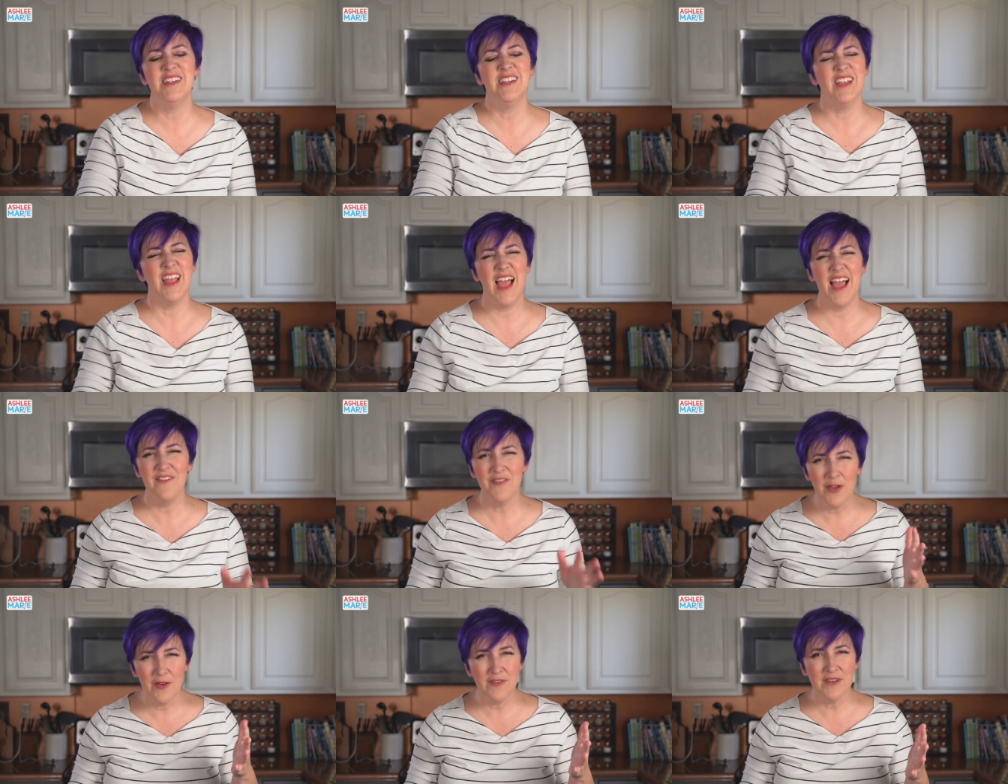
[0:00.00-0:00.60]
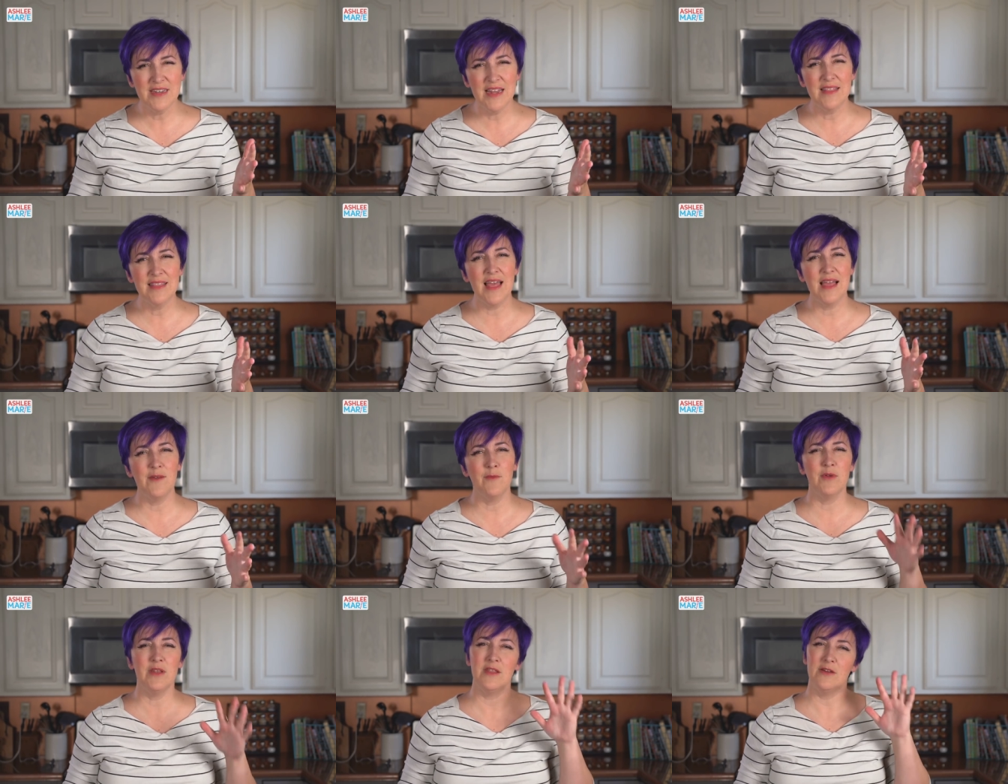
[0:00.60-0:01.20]
have you ever done
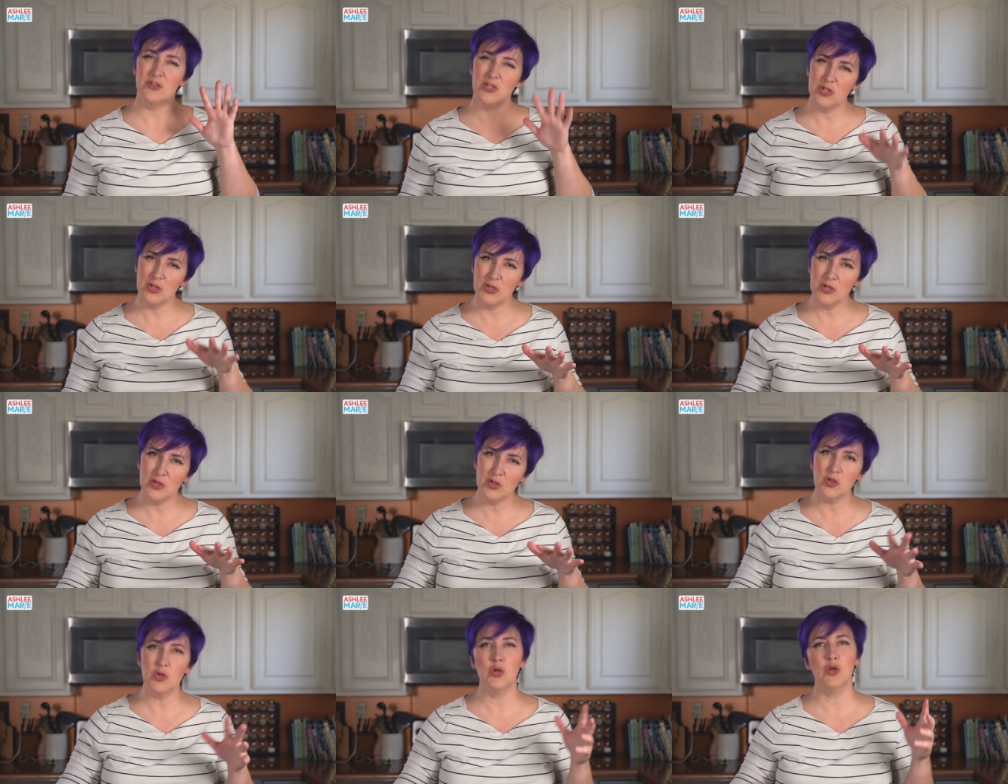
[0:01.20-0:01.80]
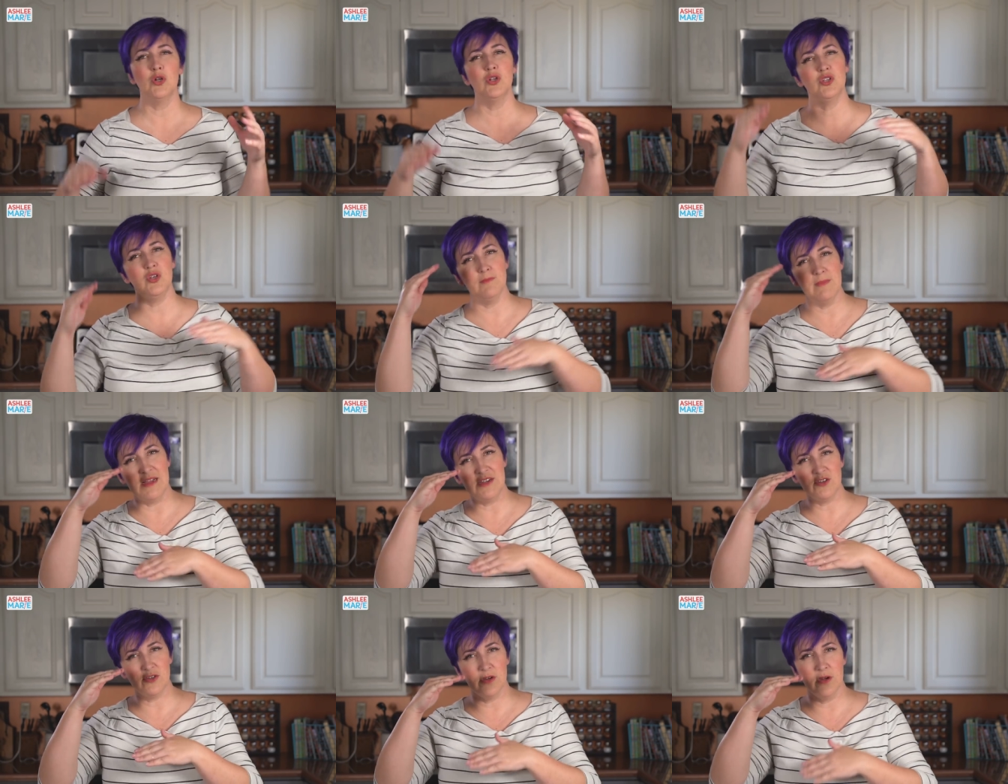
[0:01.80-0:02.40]
that when they're 2 years old, you
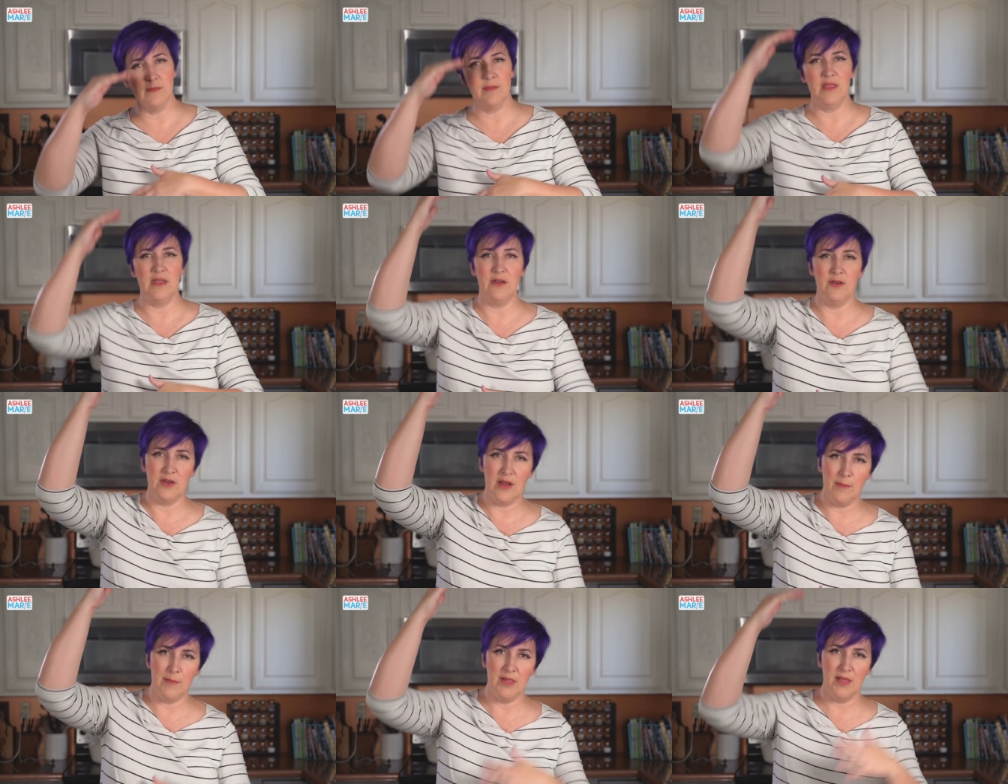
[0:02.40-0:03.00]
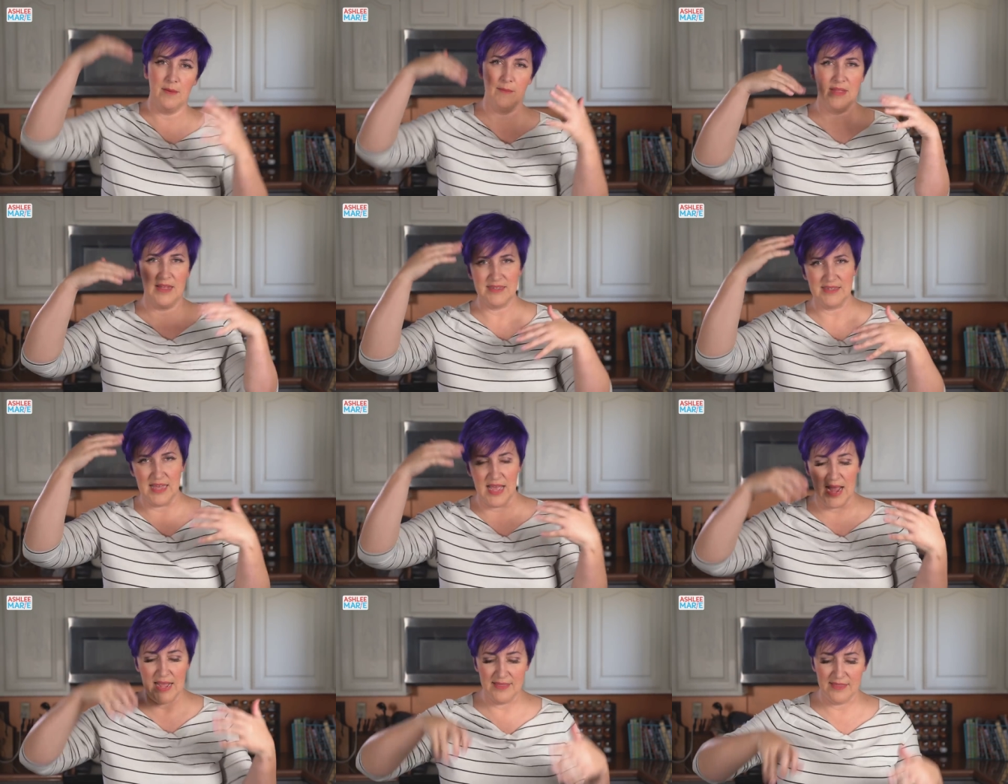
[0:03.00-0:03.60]
measure them, then you double them, that's
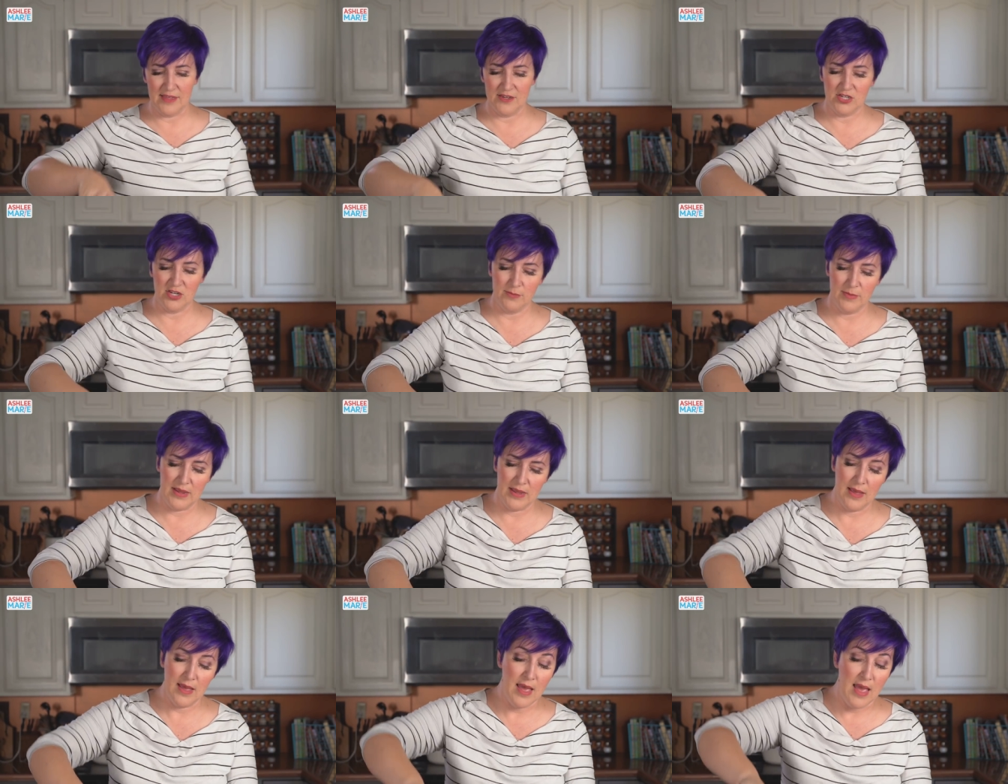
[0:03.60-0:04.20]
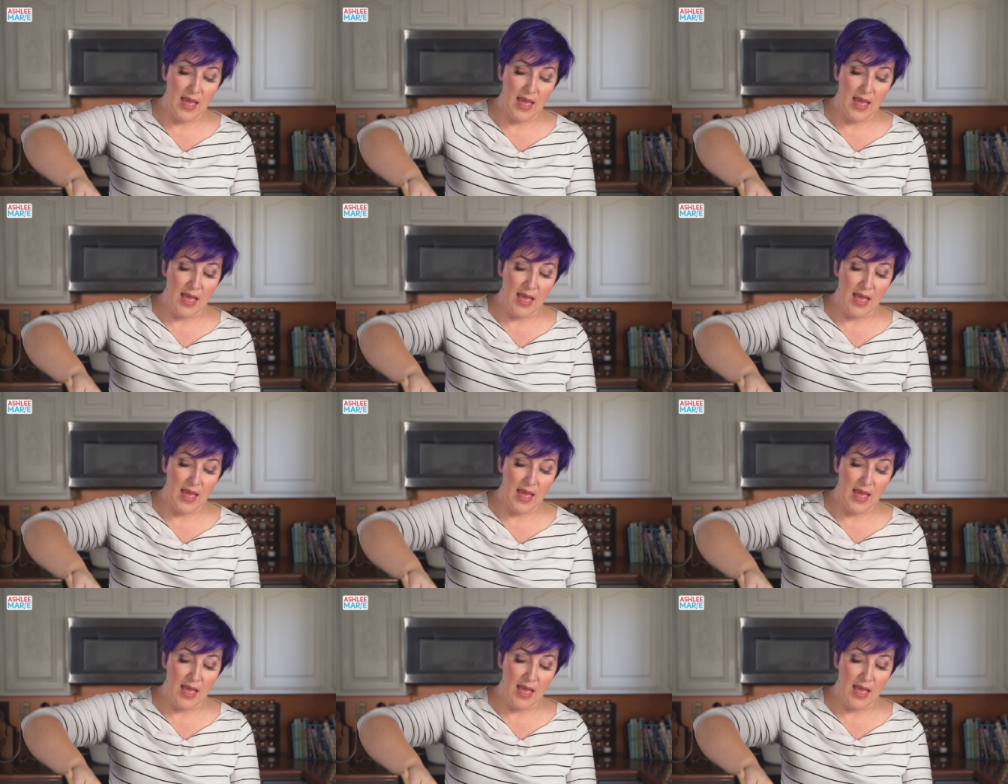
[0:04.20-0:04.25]
the height they should be?